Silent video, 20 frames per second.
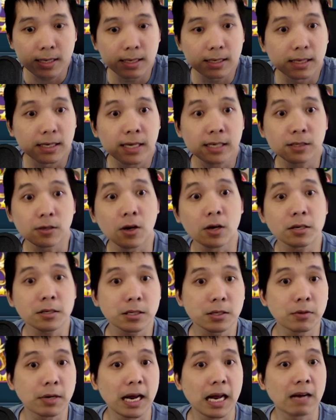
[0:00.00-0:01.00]
It
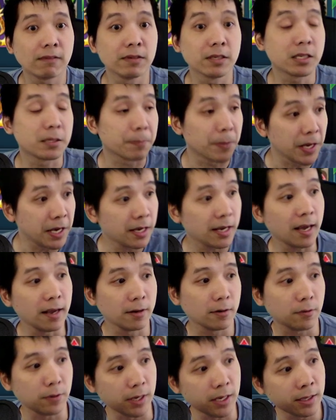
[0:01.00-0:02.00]
also have a speed
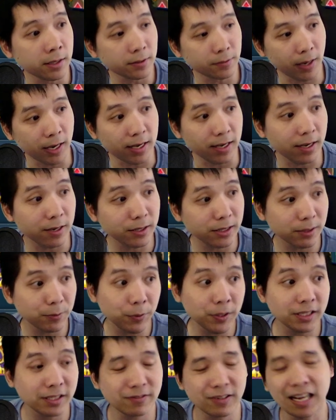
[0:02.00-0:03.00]
increase, right?
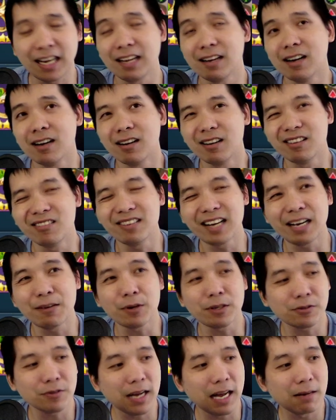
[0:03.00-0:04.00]
Which I
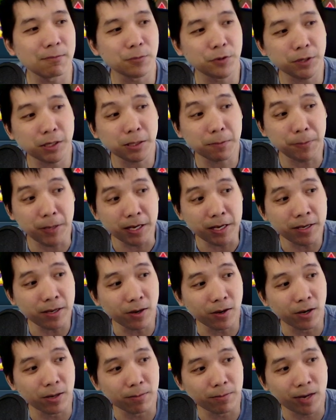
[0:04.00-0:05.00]
want to have more speed
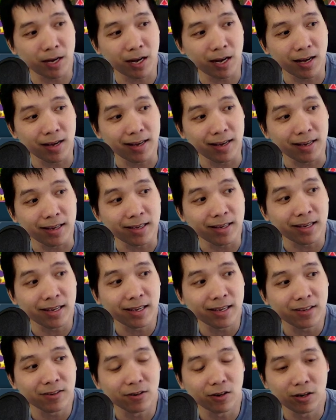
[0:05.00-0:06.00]
on my
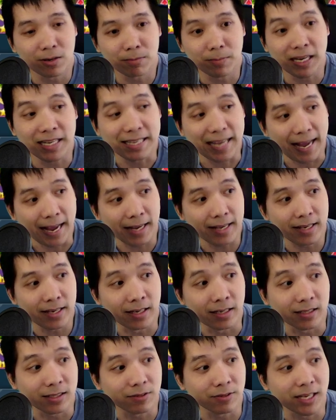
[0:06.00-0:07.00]
tank
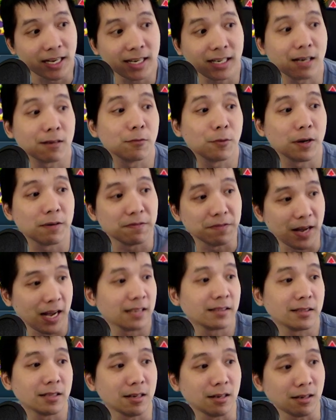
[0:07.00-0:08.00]
here so that it can run
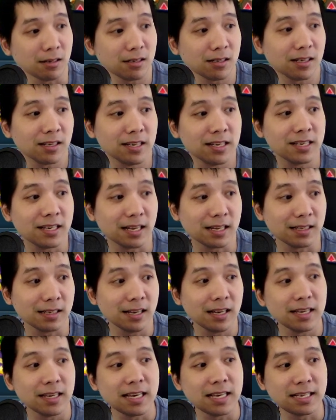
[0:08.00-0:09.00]
faster. He can
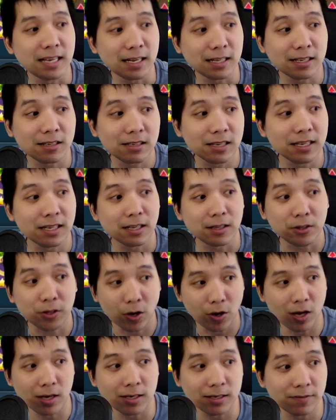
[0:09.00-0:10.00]

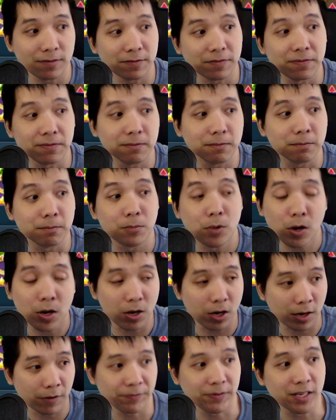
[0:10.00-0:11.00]
taunt more
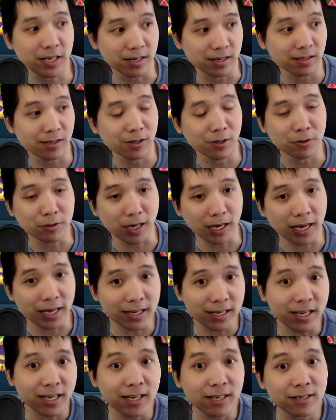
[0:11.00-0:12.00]
often, okay?
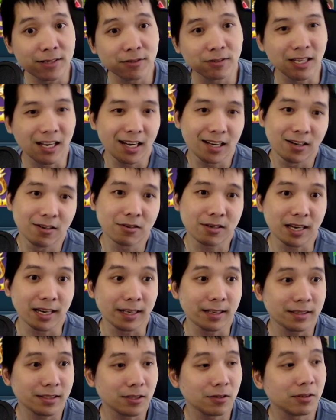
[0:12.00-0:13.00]
So that like, okay,
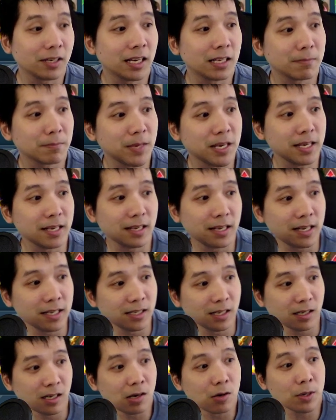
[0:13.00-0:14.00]
so let me
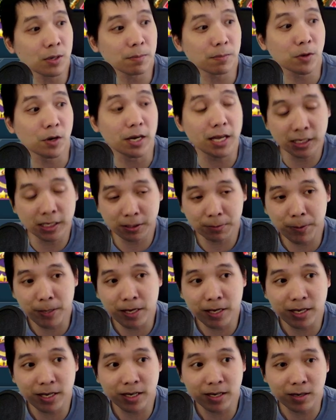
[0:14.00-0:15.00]
either go with more
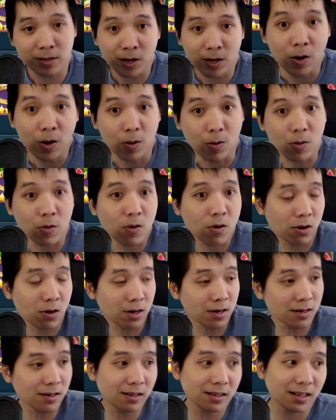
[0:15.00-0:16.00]
HP here
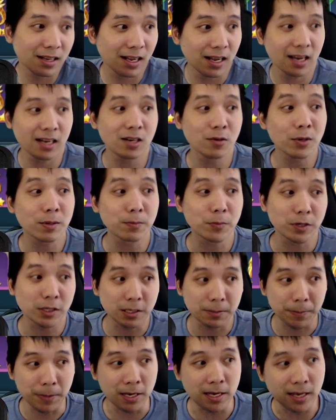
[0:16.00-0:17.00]
or I go with more
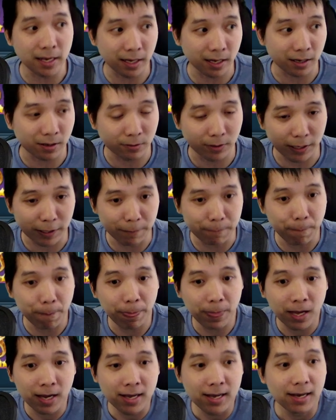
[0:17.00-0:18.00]
speed here, right?
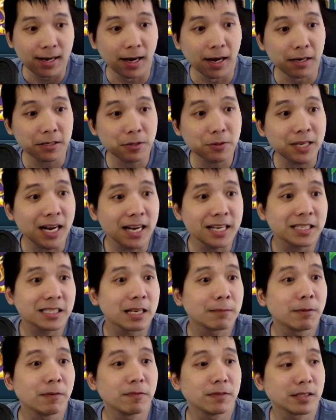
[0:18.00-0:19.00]
So that is
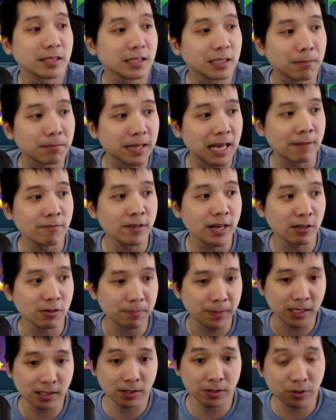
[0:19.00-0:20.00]
sometimes you have to
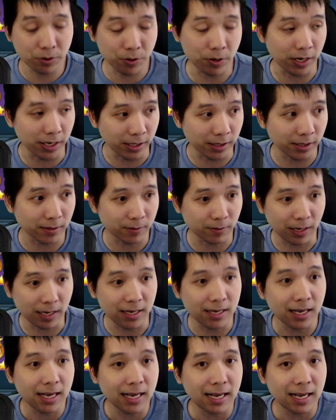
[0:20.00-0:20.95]
make the choice, right?